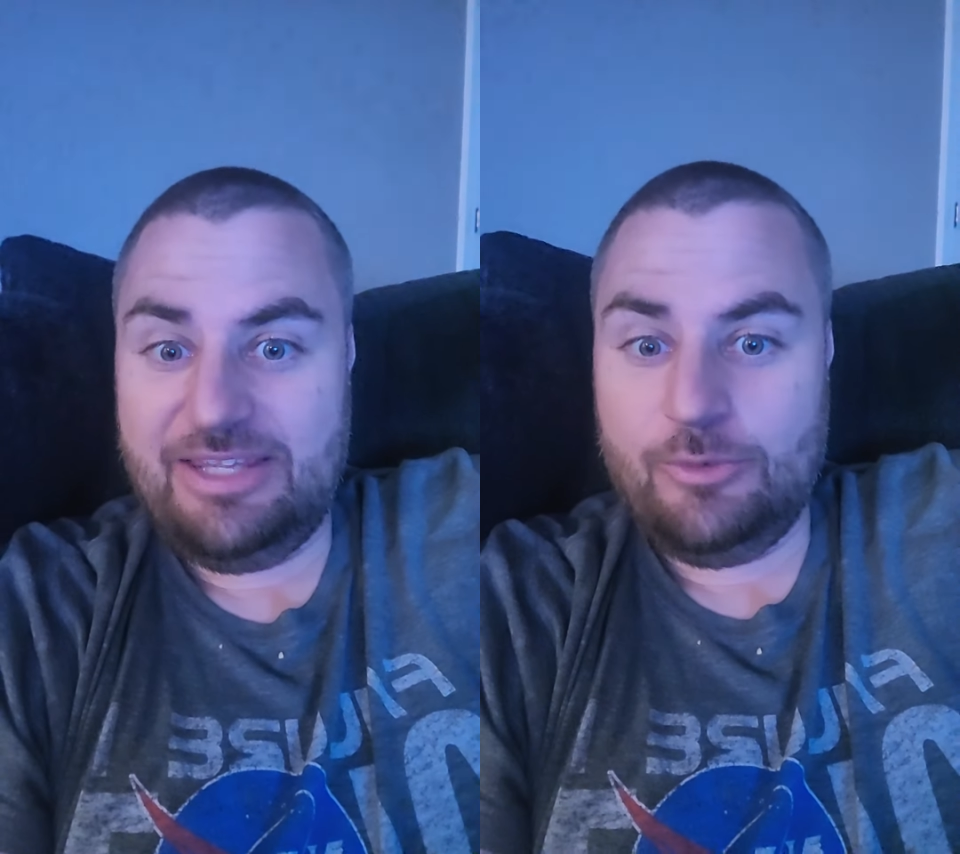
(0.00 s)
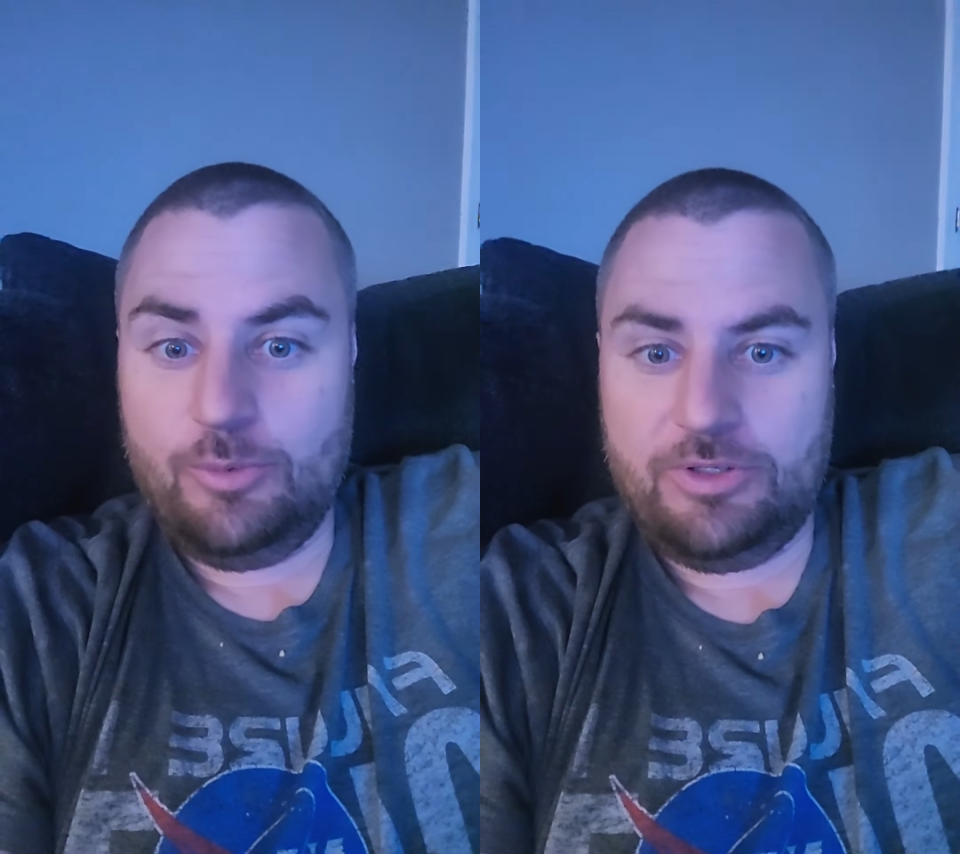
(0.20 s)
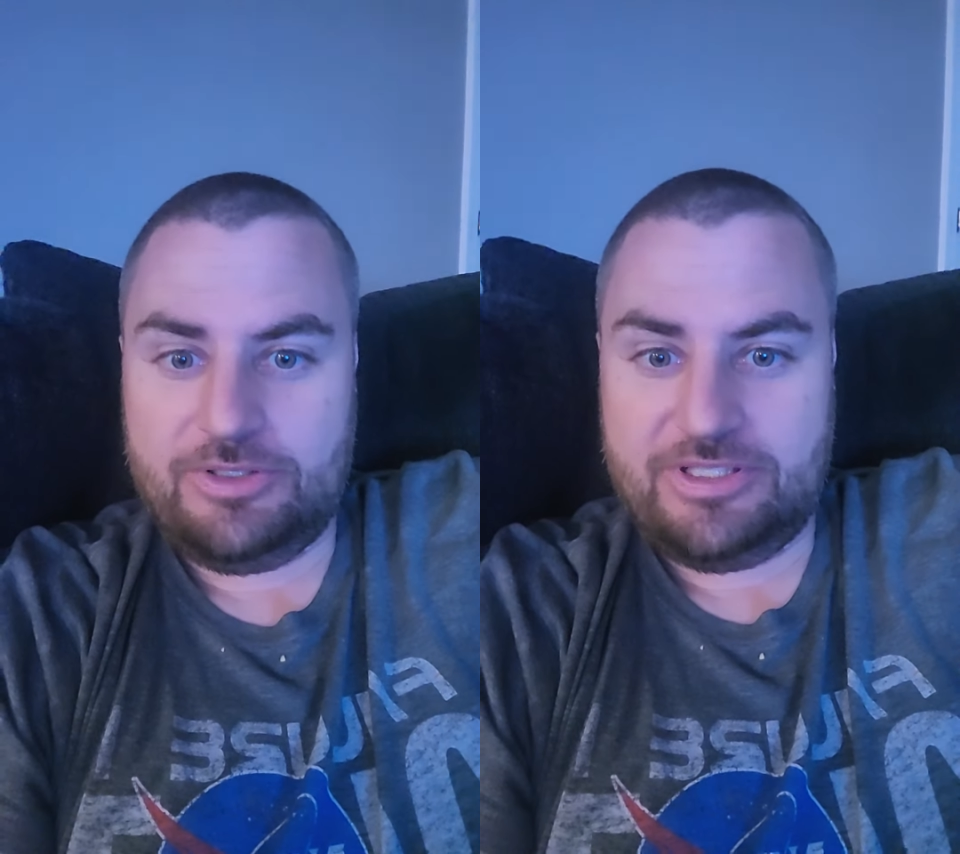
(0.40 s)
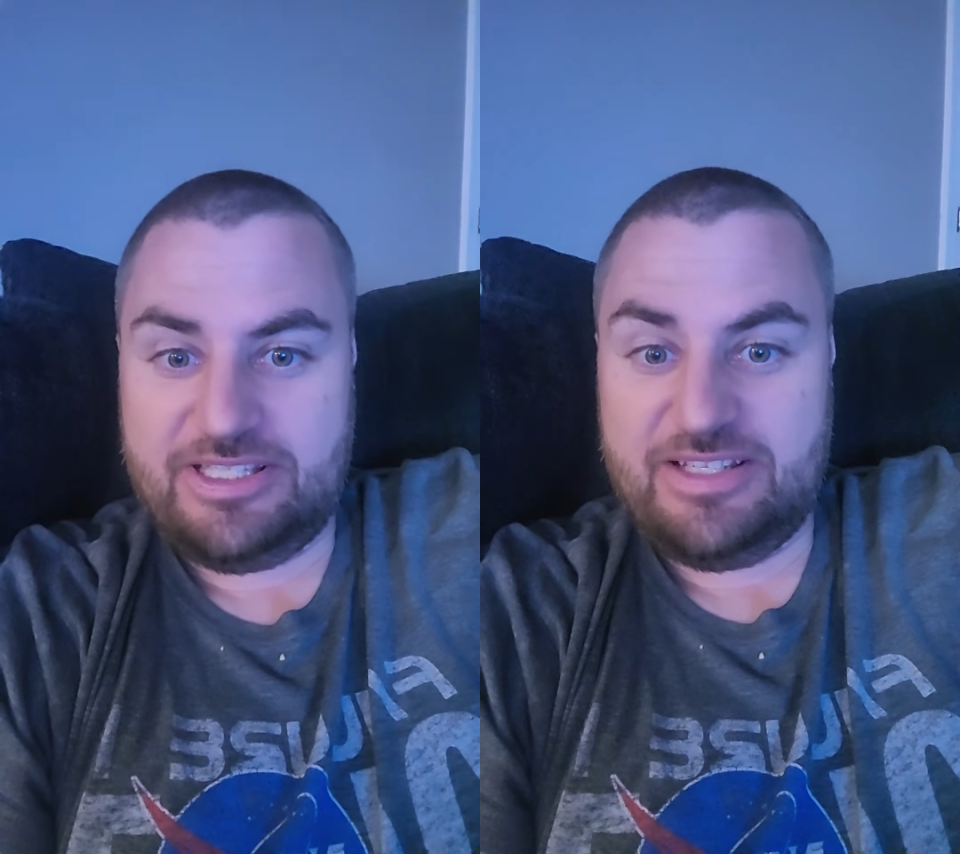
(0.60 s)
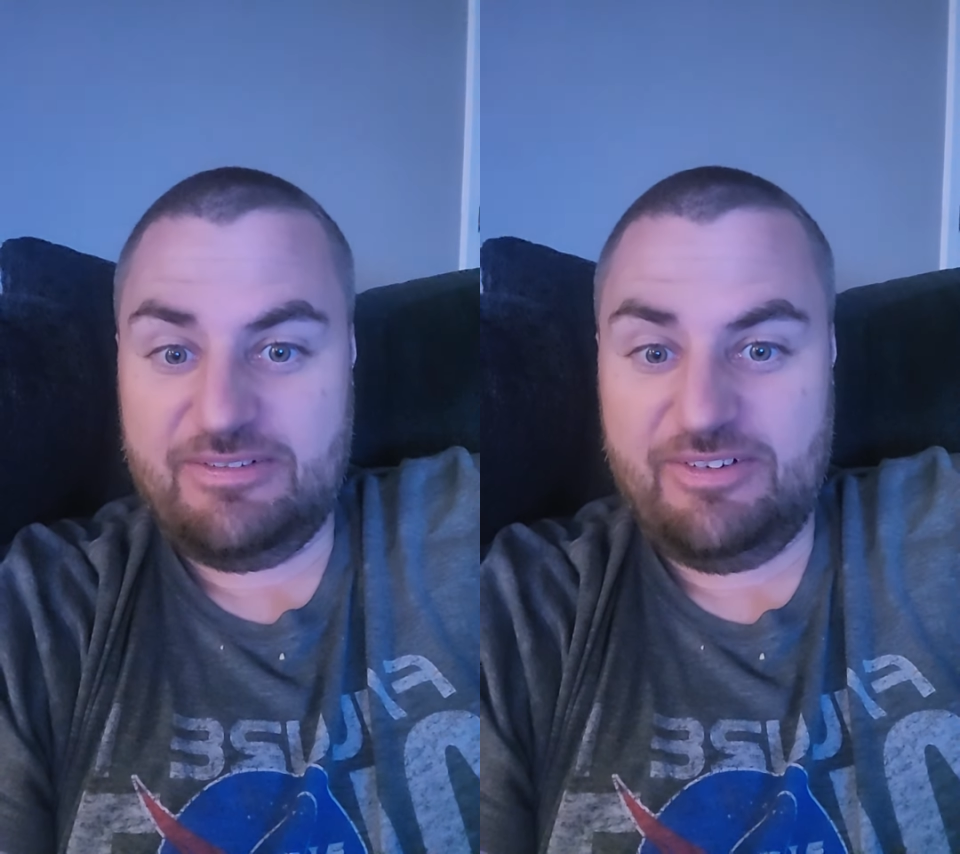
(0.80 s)
in the
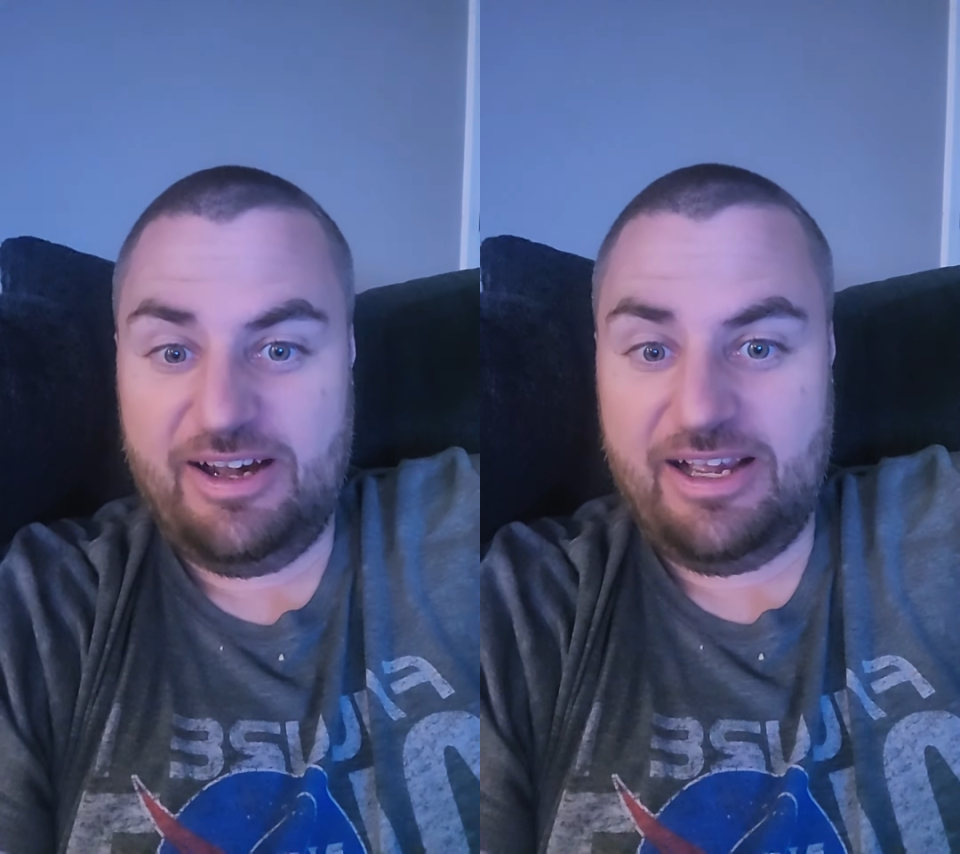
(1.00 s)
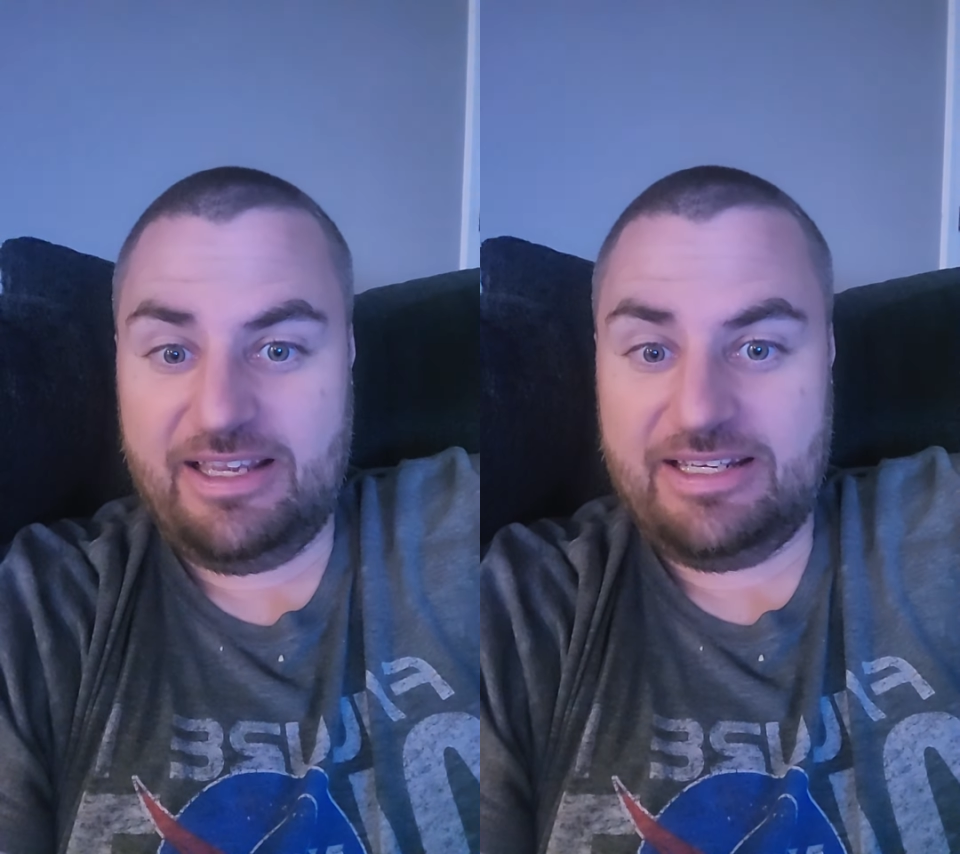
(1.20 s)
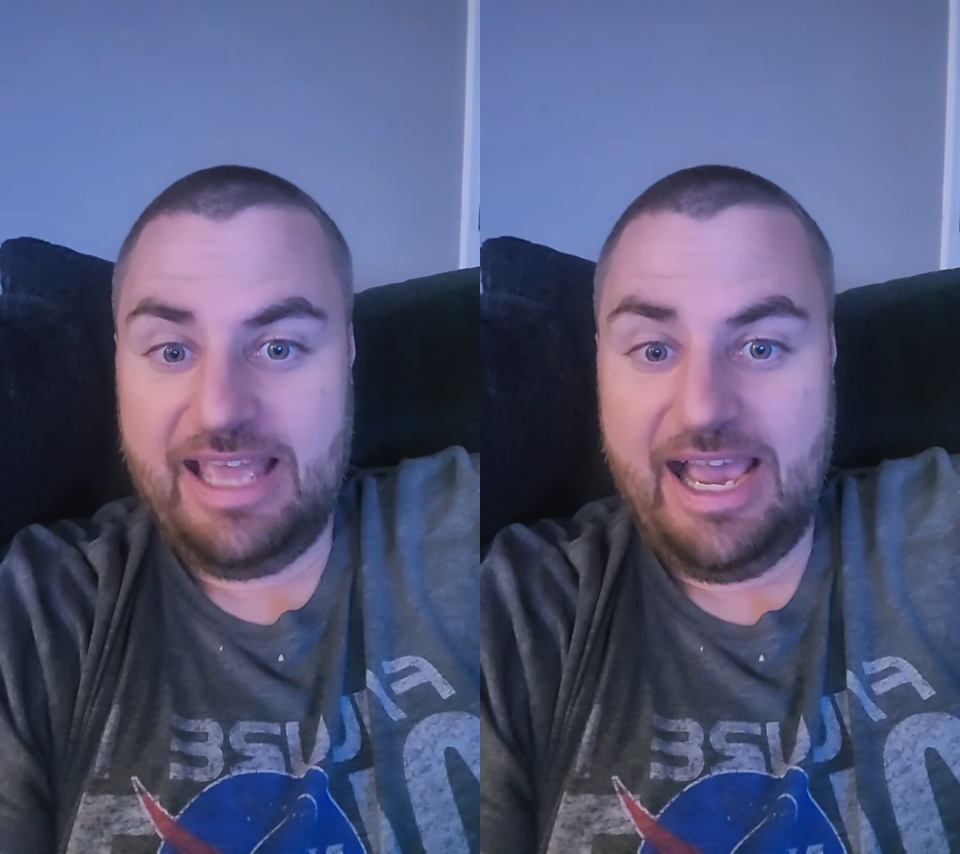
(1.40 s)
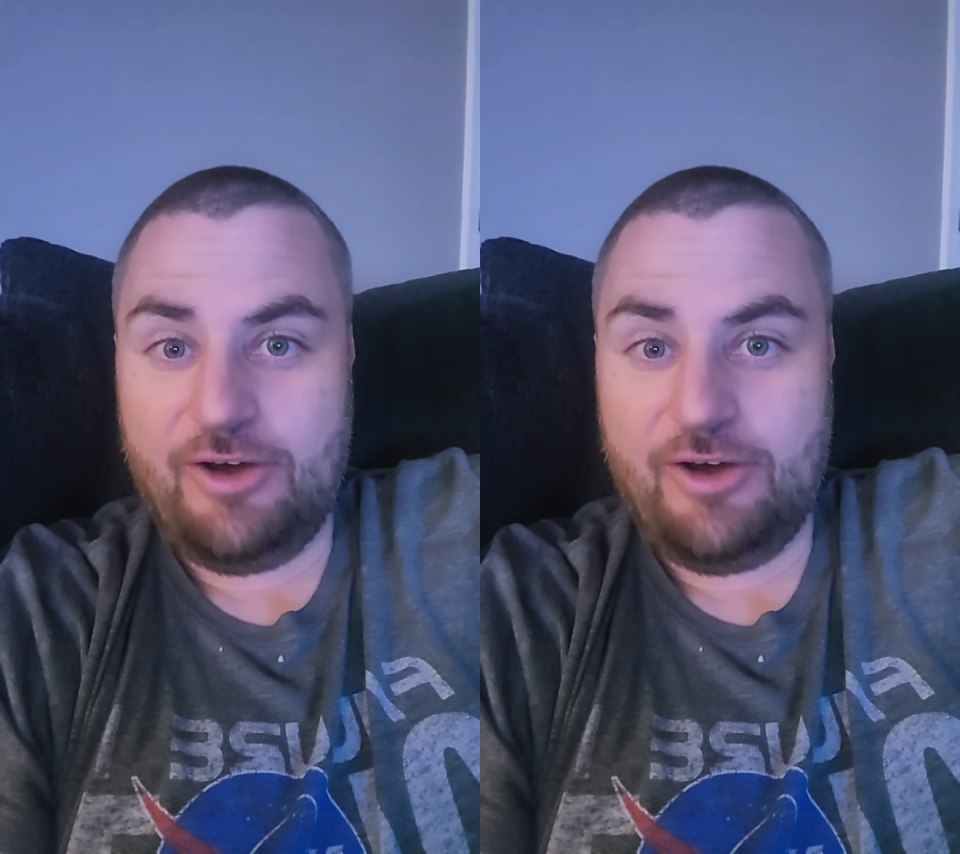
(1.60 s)
woods to find,